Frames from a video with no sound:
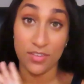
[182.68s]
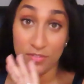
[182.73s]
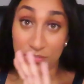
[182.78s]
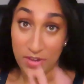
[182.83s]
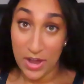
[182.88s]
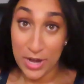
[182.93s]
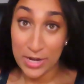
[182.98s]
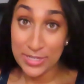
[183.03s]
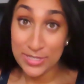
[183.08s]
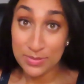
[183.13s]
a
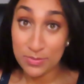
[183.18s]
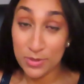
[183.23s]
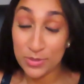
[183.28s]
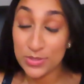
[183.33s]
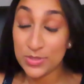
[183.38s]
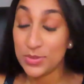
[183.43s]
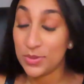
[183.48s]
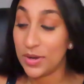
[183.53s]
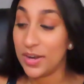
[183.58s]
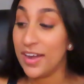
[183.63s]
very small
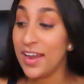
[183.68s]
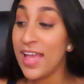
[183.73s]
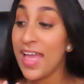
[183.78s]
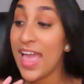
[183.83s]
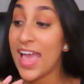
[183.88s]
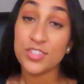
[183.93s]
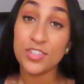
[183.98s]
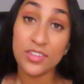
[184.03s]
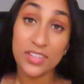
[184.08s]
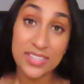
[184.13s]
store.
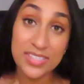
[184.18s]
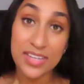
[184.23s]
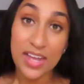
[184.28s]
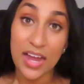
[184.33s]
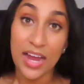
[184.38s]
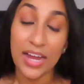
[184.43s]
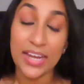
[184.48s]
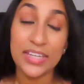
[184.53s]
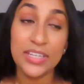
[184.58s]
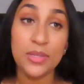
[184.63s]
So this
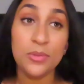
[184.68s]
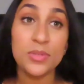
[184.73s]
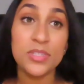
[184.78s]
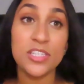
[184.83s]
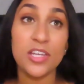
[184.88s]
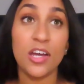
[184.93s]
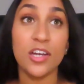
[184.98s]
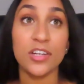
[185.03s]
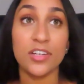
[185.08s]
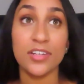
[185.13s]
guy, he was
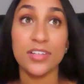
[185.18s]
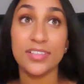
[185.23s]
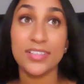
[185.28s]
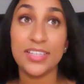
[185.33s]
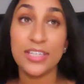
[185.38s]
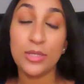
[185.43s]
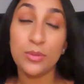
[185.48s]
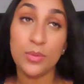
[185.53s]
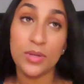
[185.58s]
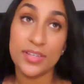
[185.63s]
younger.
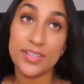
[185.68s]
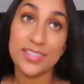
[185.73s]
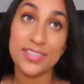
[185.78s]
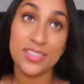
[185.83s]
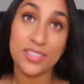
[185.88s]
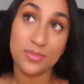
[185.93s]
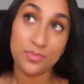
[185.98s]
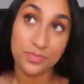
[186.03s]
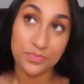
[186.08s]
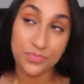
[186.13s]
He
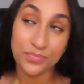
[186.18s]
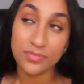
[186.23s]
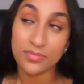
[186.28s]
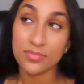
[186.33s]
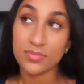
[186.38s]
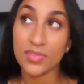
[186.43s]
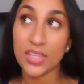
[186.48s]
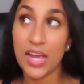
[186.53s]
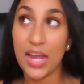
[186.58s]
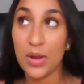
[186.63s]
was,
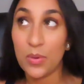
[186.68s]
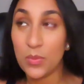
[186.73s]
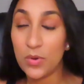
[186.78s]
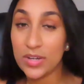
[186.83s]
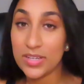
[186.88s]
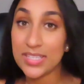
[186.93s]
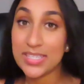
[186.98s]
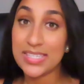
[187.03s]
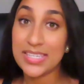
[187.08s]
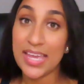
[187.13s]
I
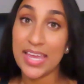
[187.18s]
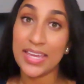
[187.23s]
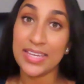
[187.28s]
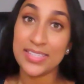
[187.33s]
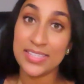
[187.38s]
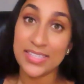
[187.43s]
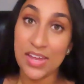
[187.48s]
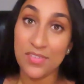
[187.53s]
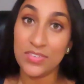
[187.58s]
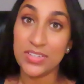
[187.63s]
want to say
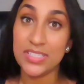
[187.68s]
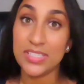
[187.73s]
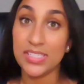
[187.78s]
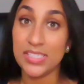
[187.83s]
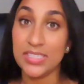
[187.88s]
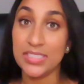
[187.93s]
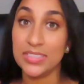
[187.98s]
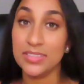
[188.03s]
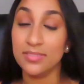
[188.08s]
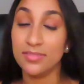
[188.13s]

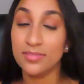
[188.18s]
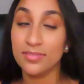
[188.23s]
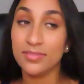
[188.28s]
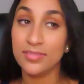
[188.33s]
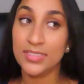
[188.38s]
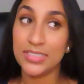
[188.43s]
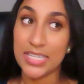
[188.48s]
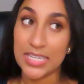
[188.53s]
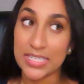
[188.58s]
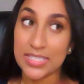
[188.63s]
17,
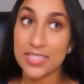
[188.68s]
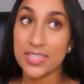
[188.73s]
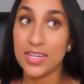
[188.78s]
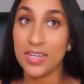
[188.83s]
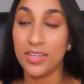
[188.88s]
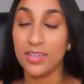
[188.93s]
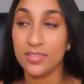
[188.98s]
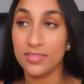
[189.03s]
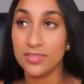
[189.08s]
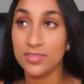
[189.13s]

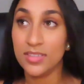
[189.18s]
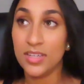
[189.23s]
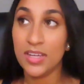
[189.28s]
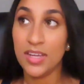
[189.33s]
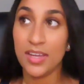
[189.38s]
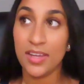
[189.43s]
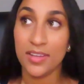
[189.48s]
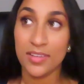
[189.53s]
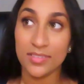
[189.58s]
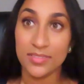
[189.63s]
16,
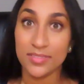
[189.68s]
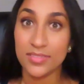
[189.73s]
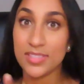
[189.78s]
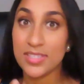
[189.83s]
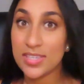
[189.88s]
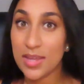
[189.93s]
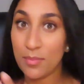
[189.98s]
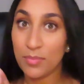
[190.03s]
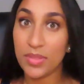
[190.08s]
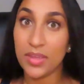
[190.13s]

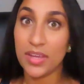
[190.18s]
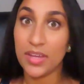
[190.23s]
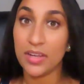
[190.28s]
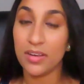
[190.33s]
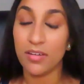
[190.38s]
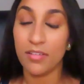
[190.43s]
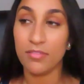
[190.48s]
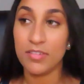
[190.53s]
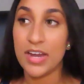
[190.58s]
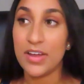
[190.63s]
something
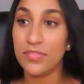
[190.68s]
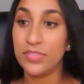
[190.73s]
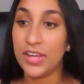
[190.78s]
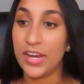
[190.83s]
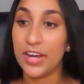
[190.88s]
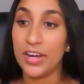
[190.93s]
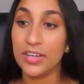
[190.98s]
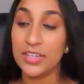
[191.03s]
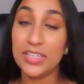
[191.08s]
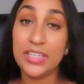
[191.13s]
around
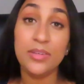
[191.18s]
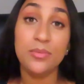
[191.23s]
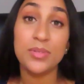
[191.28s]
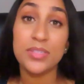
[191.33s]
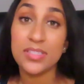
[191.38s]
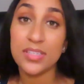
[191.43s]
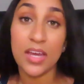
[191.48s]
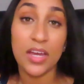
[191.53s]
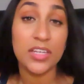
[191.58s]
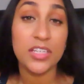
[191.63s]
there. He
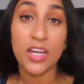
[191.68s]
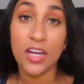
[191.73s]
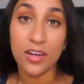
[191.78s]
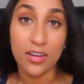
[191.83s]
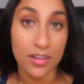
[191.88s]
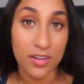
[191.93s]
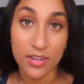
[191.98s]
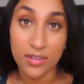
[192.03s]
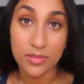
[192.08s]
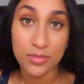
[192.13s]
was a
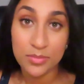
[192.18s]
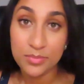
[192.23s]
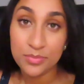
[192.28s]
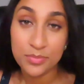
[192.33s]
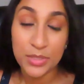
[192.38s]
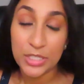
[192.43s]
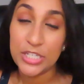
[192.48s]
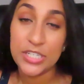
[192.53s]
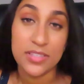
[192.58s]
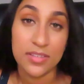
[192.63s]
younger
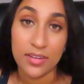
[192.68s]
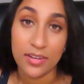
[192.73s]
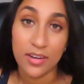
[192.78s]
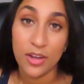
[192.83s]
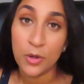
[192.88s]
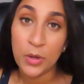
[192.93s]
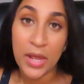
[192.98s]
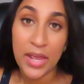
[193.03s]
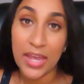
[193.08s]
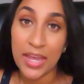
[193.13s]
person,
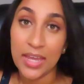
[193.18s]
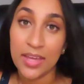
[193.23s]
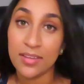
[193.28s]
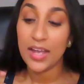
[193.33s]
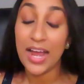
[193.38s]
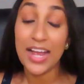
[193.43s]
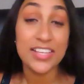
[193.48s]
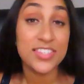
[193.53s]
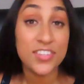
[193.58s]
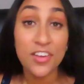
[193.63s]
okay?
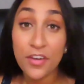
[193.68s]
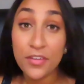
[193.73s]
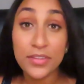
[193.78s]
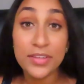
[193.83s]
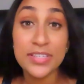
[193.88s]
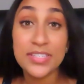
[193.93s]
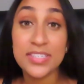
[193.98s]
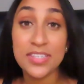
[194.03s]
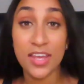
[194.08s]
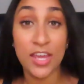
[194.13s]
I saw
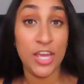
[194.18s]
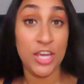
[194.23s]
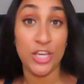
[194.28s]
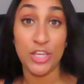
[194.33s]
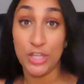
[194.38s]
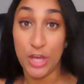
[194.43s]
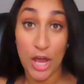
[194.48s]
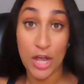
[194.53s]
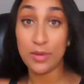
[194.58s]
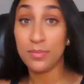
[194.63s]
this
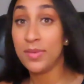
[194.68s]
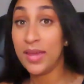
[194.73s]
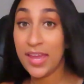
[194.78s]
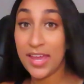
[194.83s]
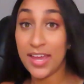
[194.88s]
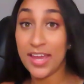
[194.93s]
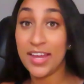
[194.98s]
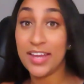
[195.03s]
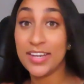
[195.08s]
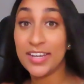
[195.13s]
young
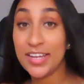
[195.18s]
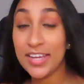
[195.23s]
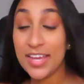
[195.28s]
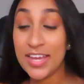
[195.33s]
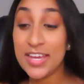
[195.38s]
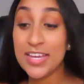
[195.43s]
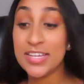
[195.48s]
man